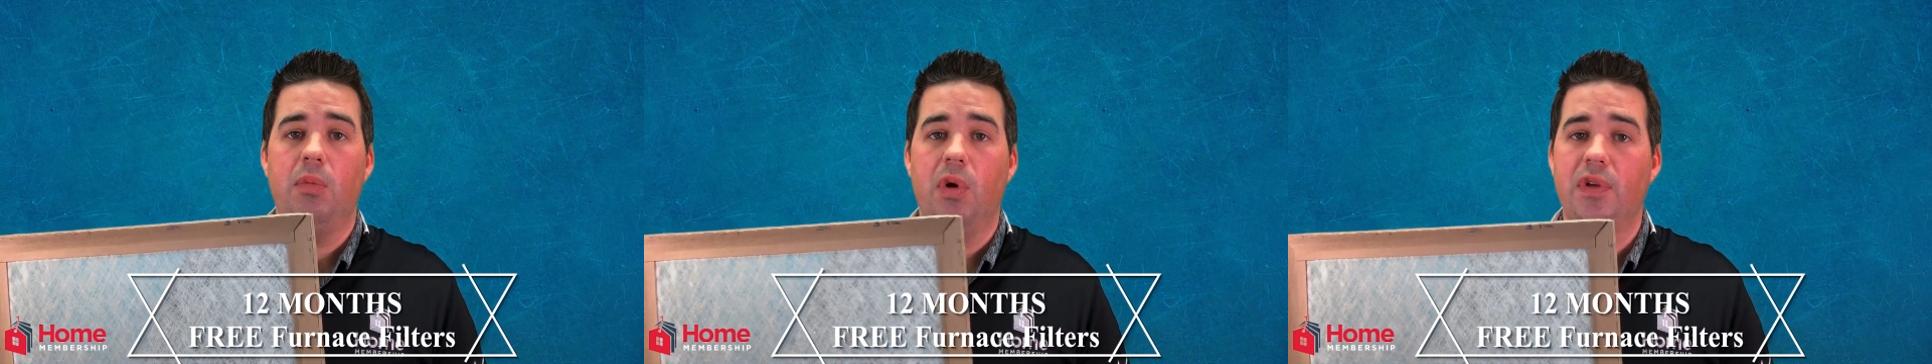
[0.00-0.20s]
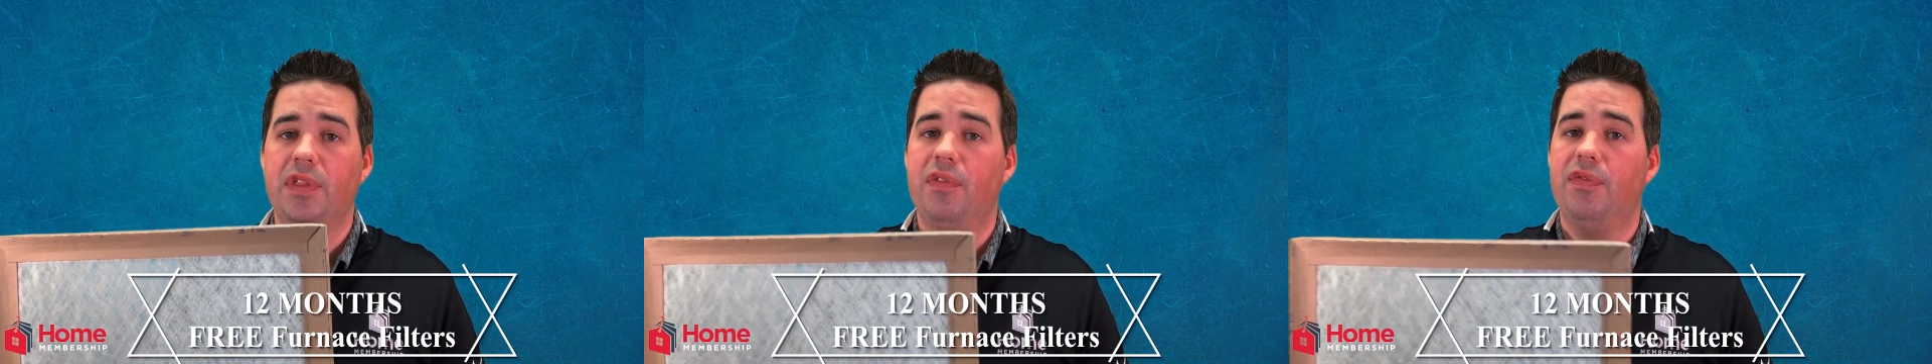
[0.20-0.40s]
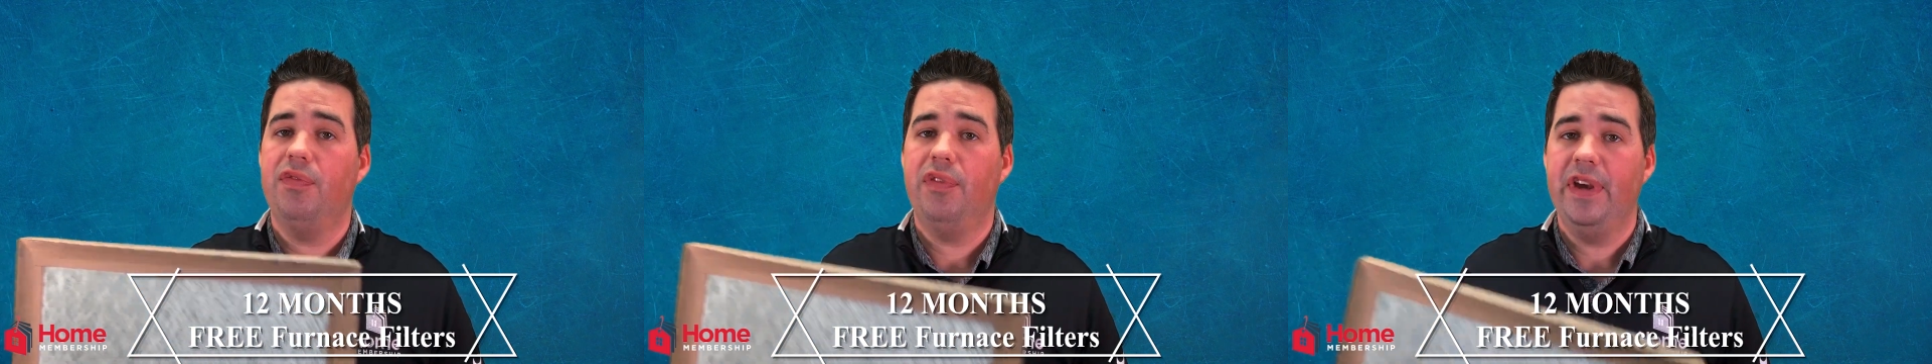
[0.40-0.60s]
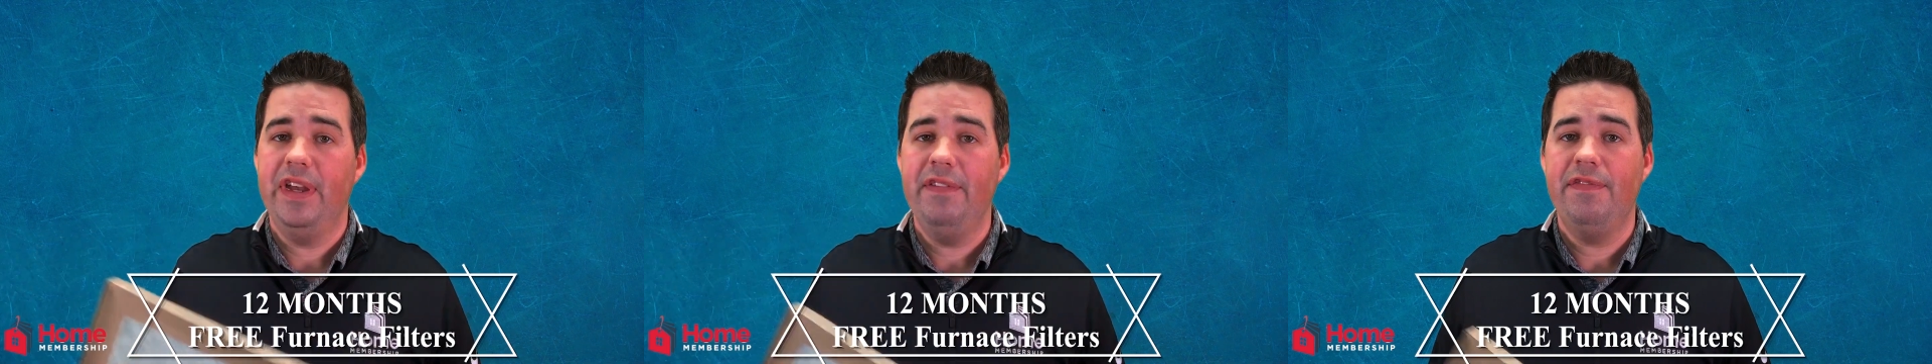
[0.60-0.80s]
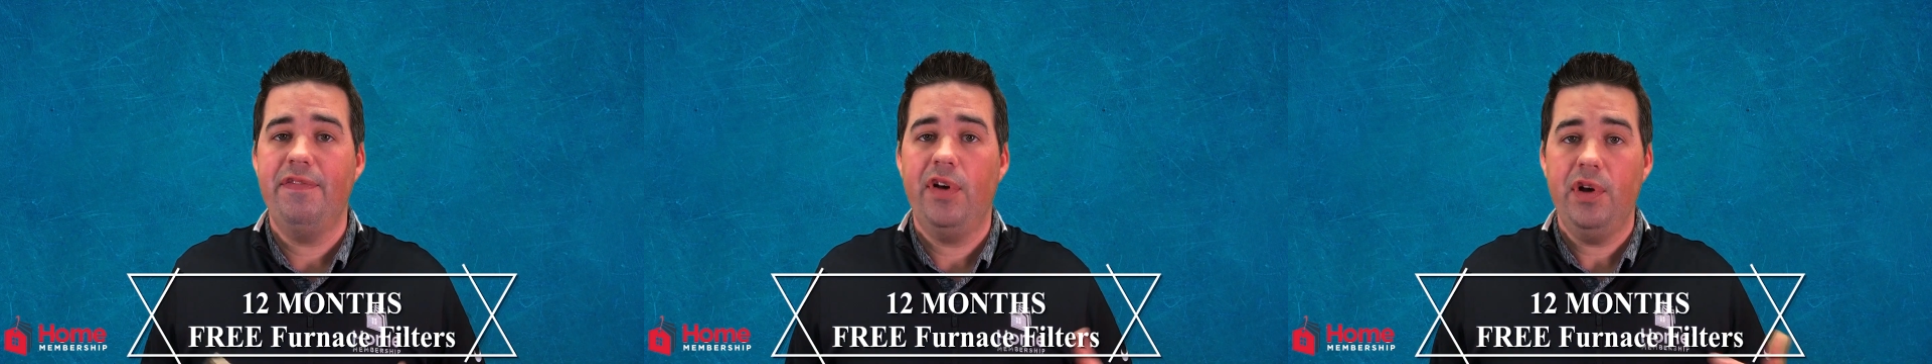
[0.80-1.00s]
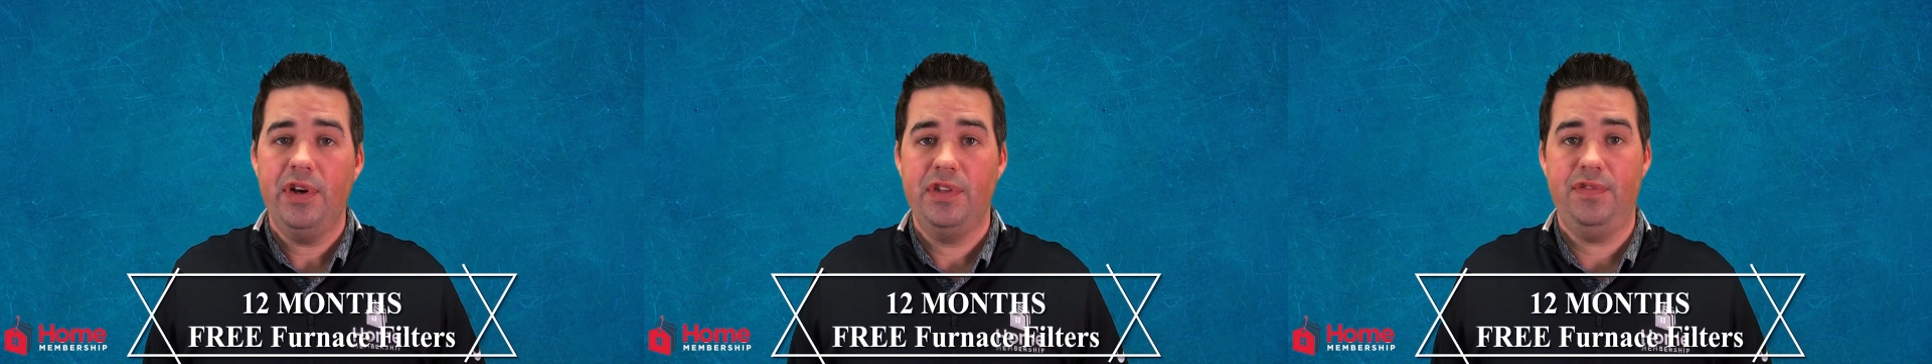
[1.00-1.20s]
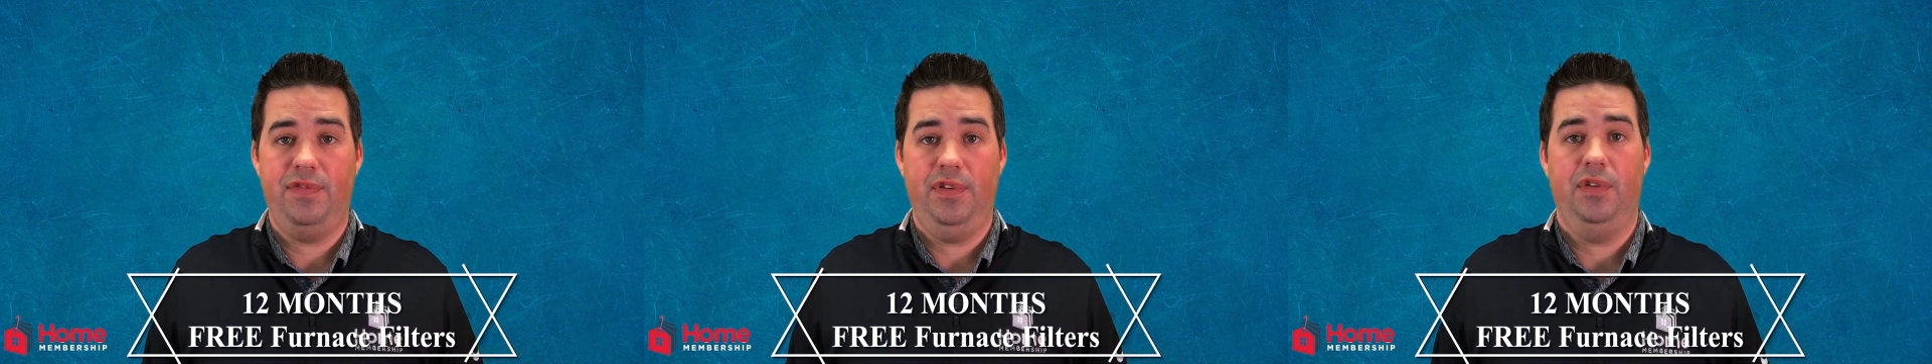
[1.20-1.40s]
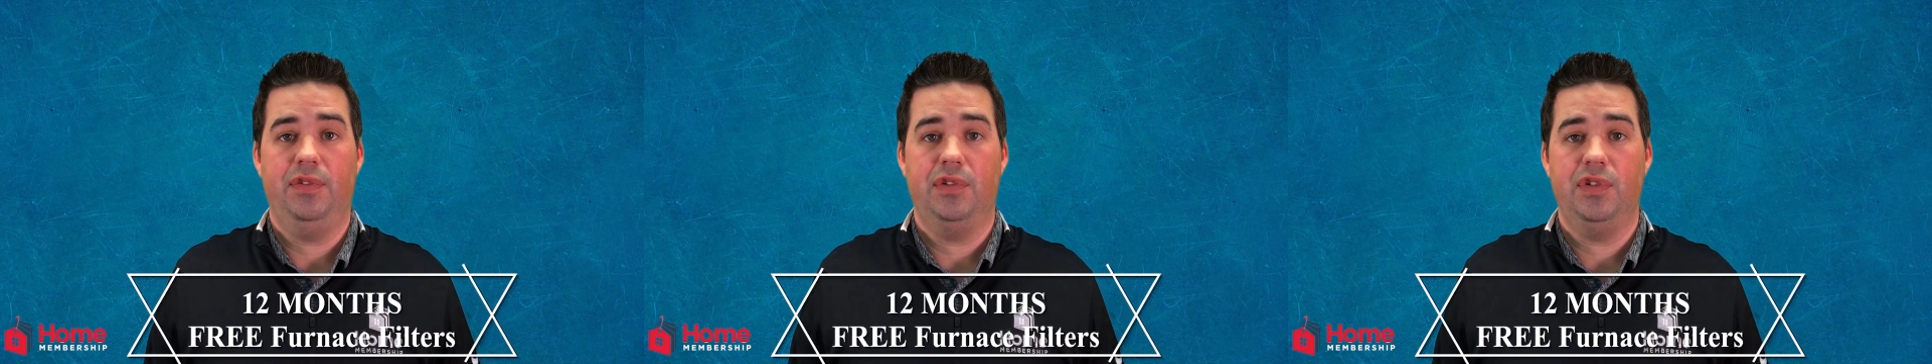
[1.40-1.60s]
worth of free furnace
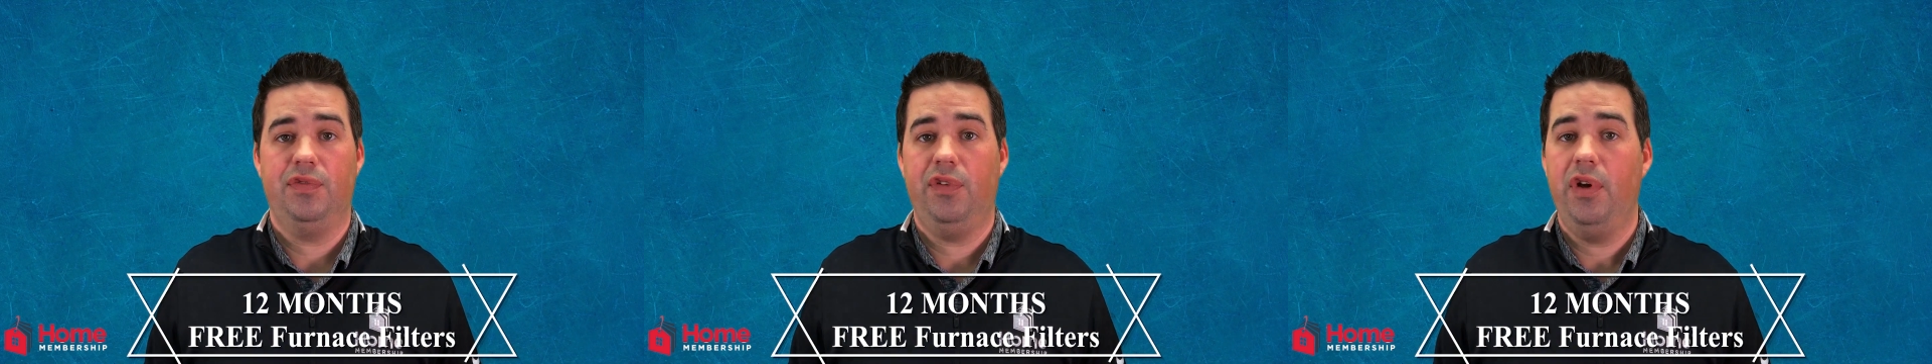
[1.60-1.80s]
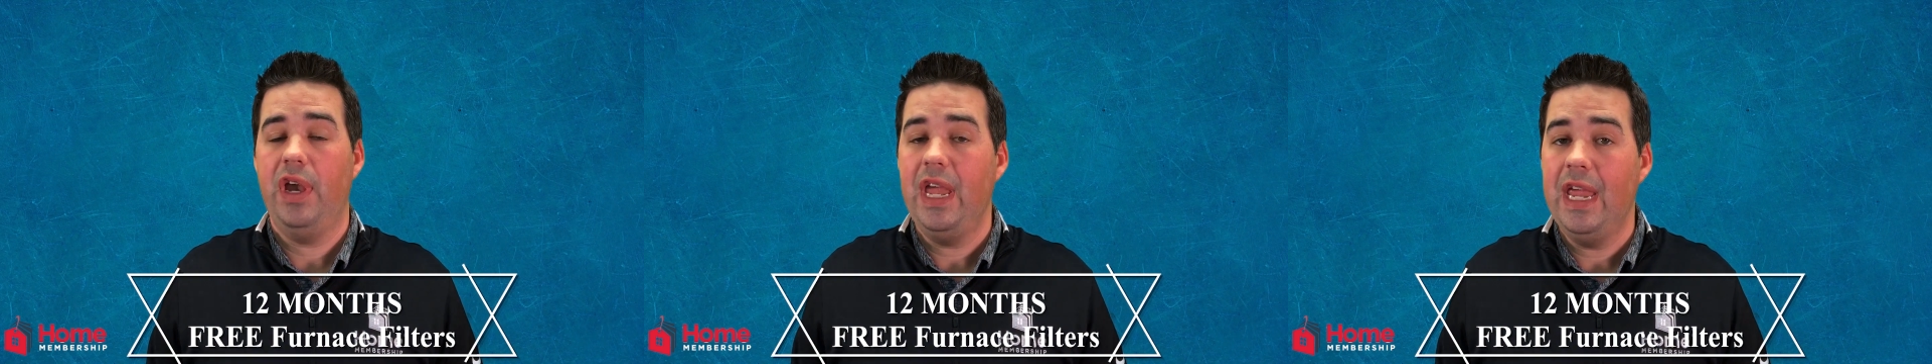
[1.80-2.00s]
filters for